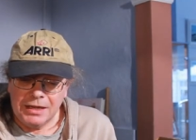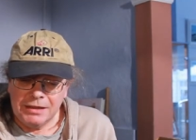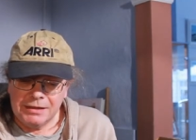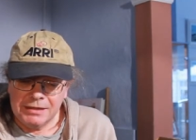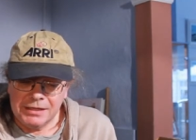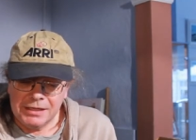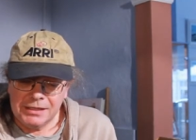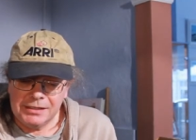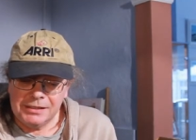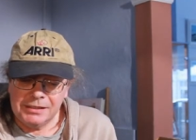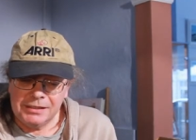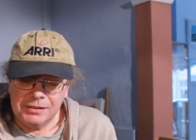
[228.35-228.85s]

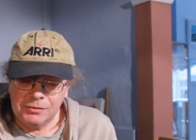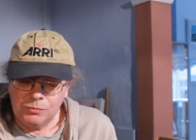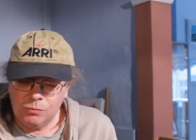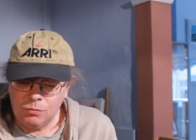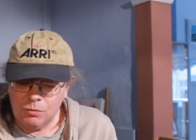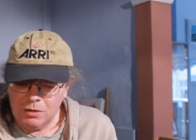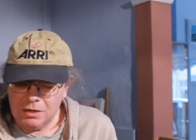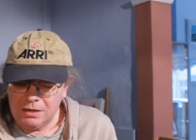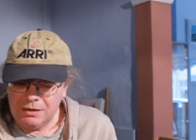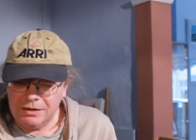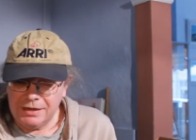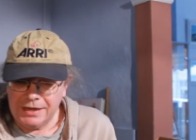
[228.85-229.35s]
This is
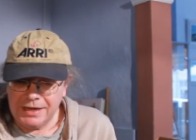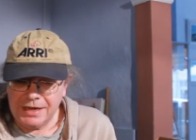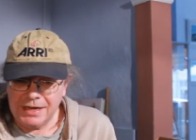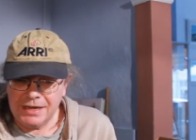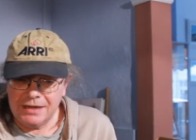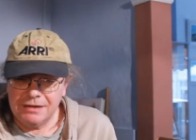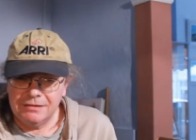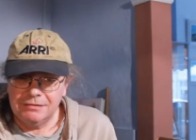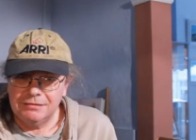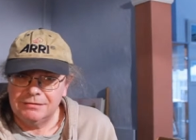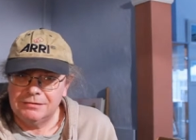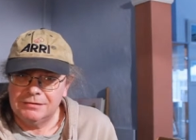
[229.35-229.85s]

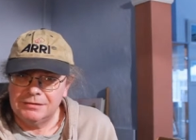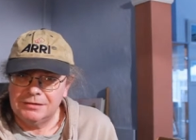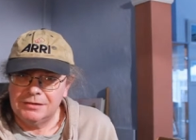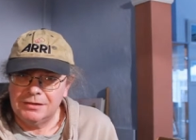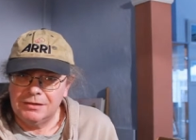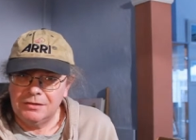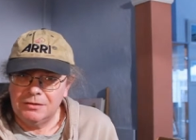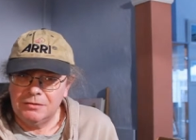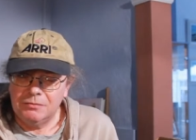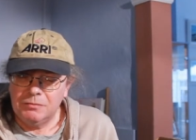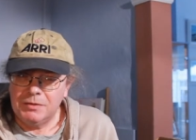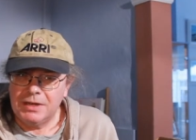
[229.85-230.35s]
why
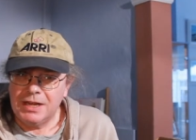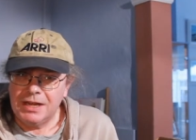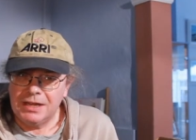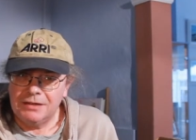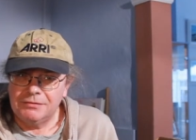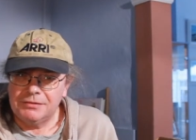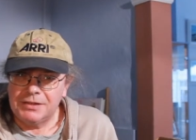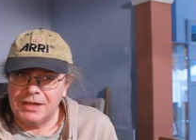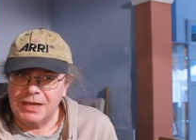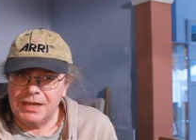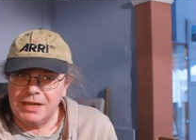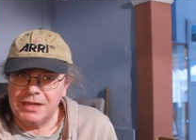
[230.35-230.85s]
we
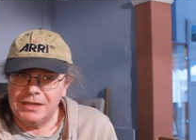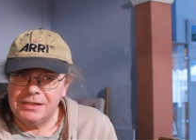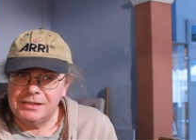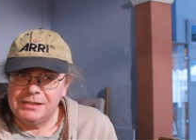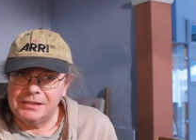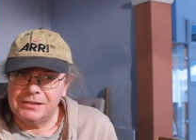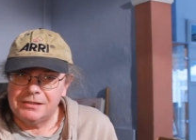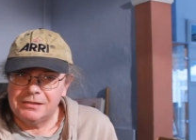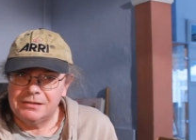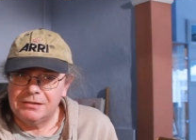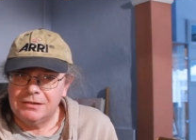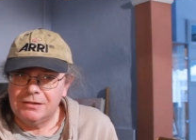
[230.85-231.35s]
have
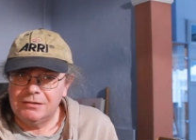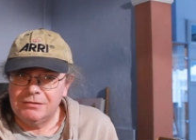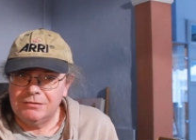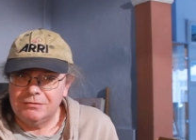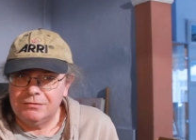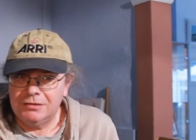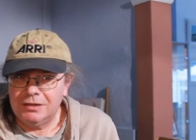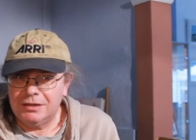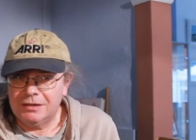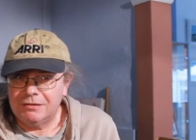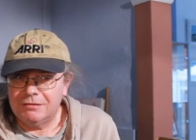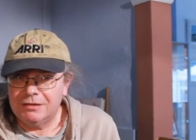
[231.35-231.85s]
kids
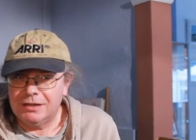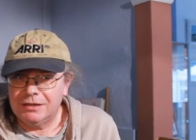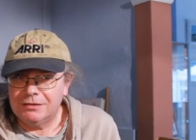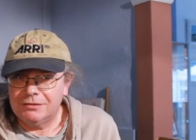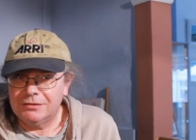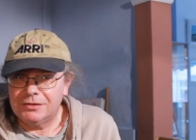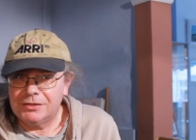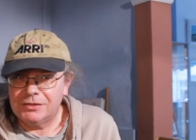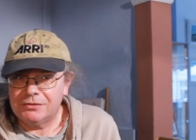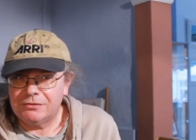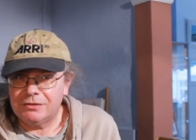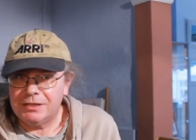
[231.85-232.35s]
running around
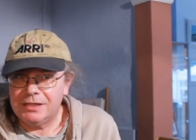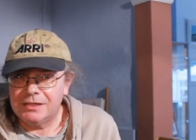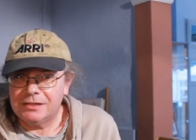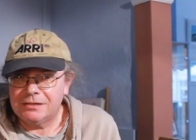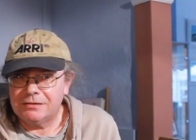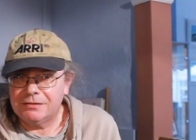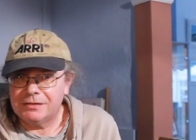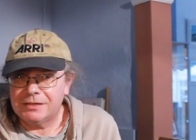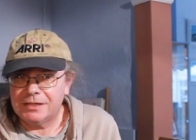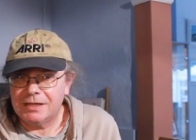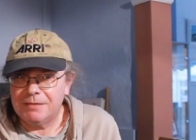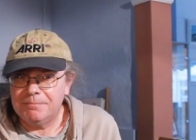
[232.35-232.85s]
on the streets,
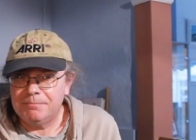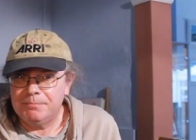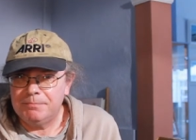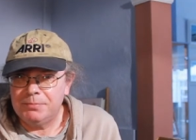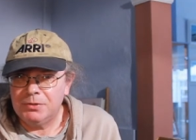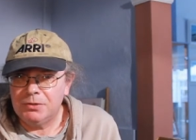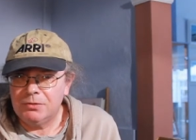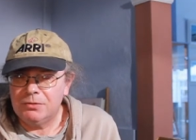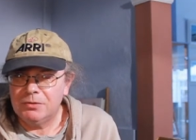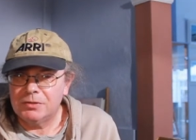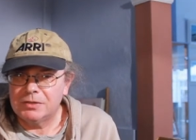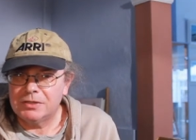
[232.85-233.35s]
because they're
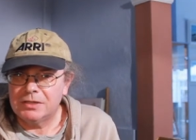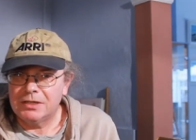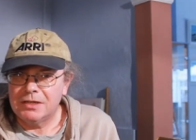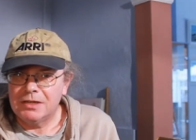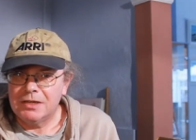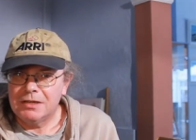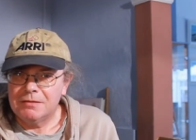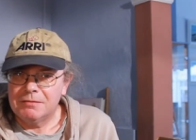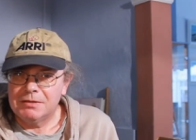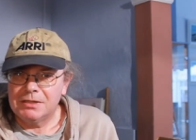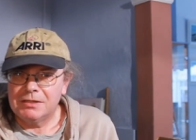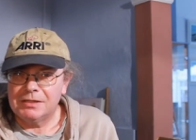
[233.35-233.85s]
bored,
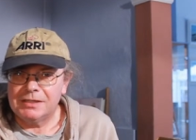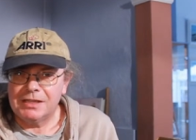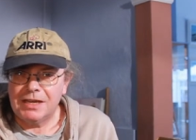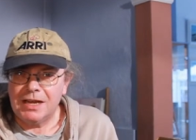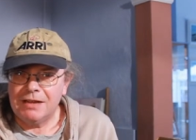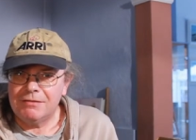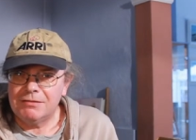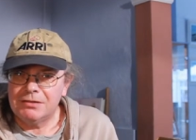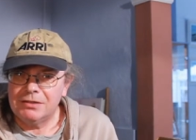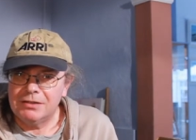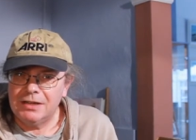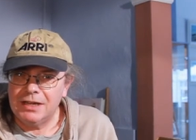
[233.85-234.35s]
because they
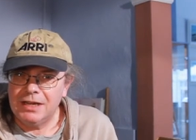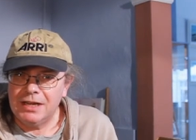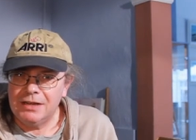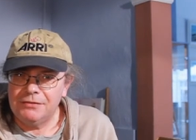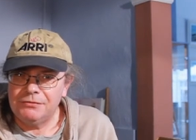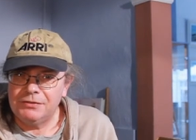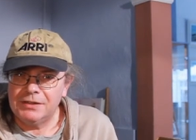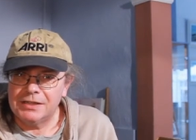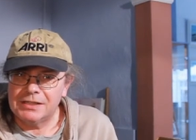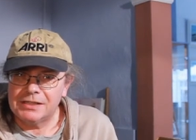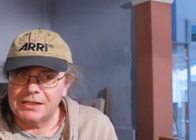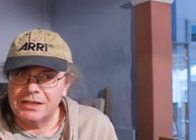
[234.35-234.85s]
haven't got
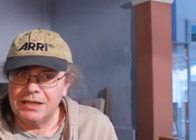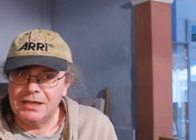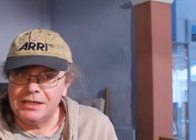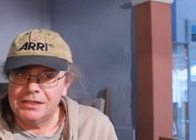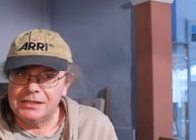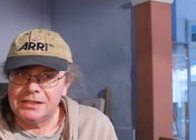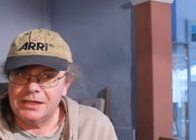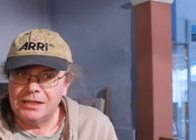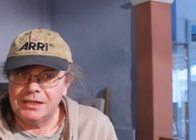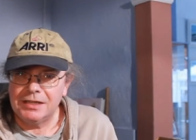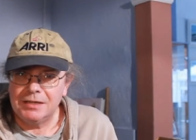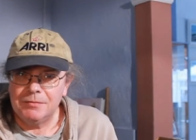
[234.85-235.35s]
Airfix
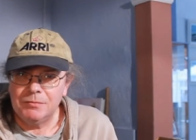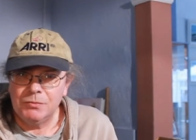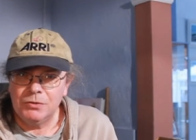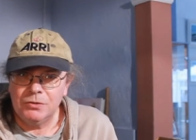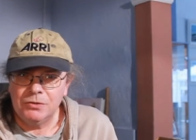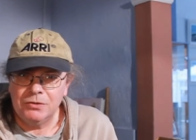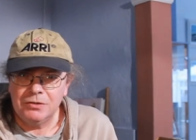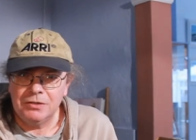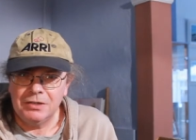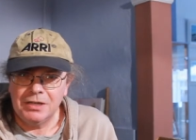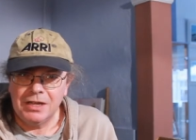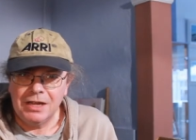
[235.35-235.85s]
kits
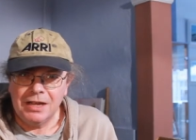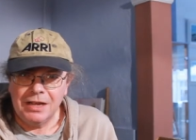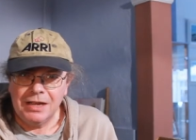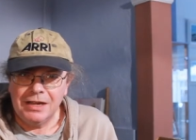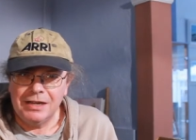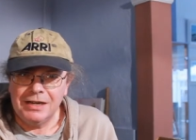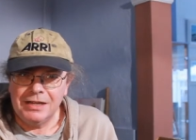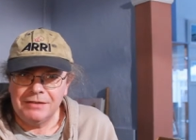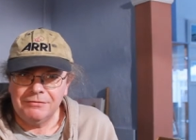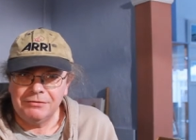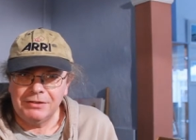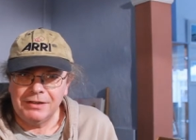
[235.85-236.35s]
anymore
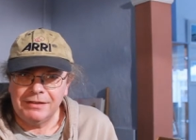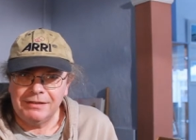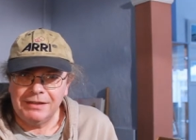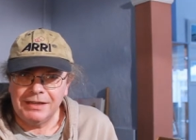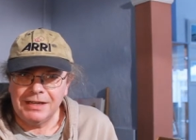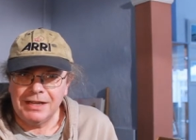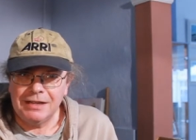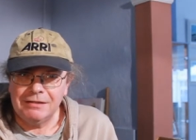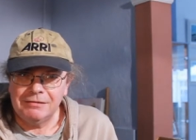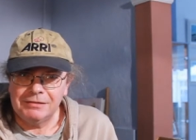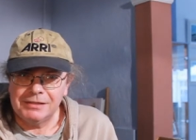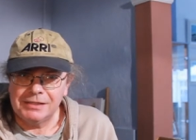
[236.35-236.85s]
and
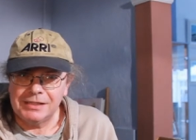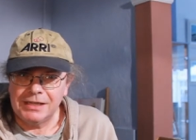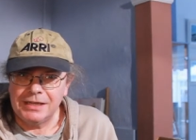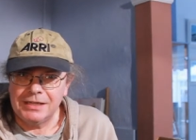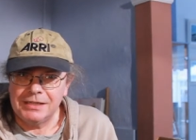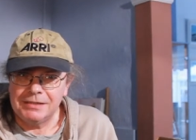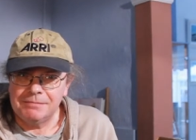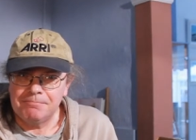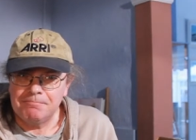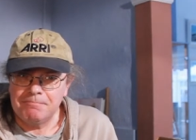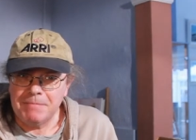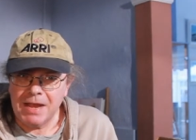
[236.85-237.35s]
everything else
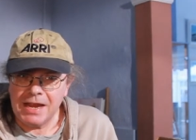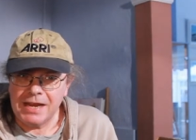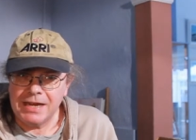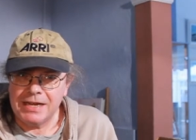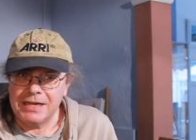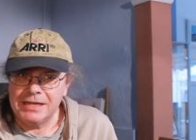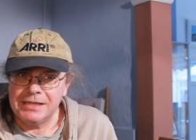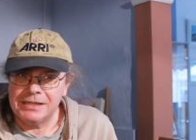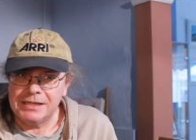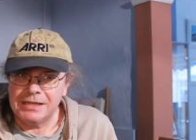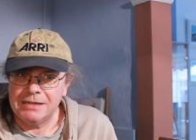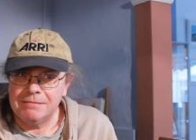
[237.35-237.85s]
is
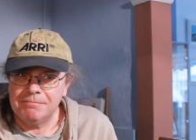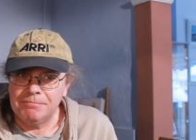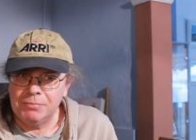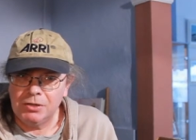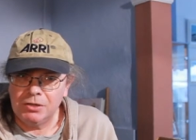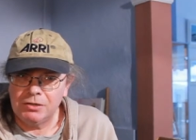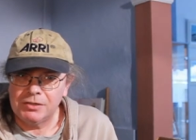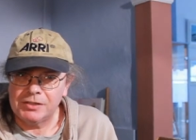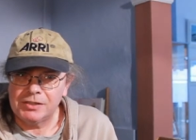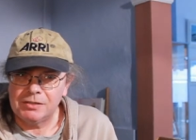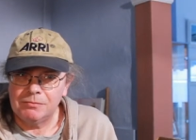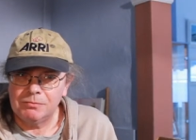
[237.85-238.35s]
made
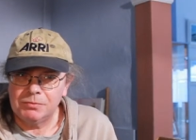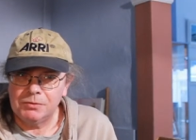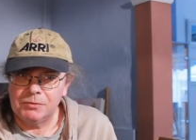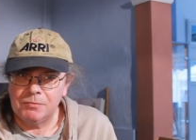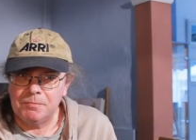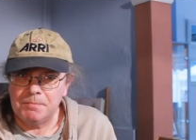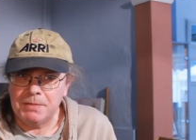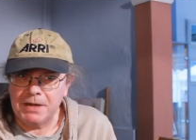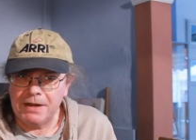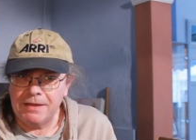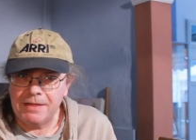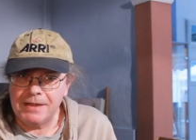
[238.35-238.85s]
impossible
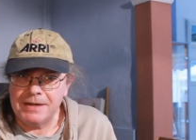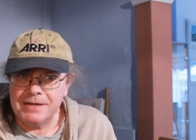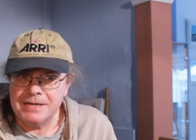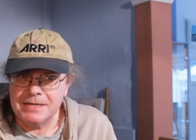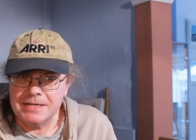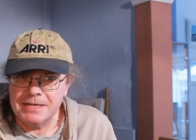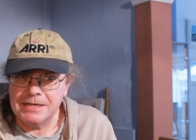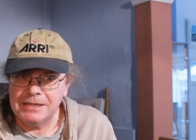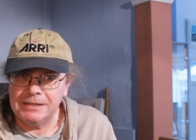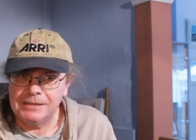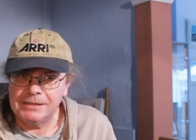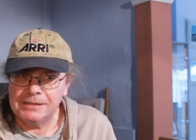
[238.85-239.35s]
by the
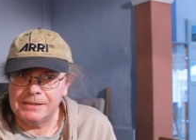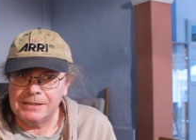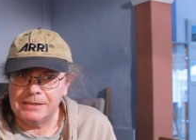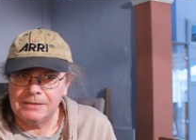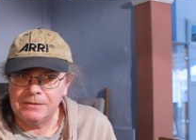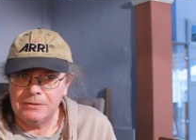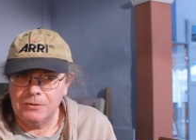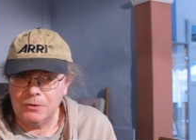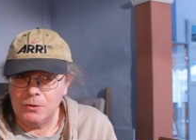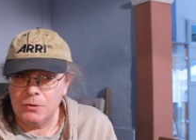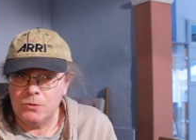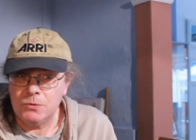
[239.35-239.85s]
nerds
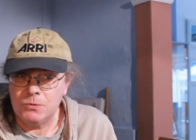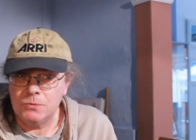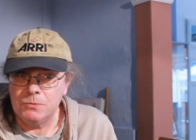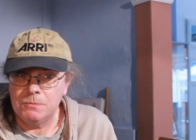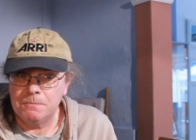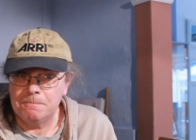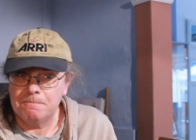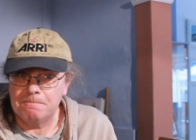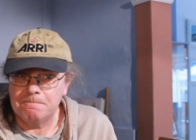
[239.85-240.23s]
who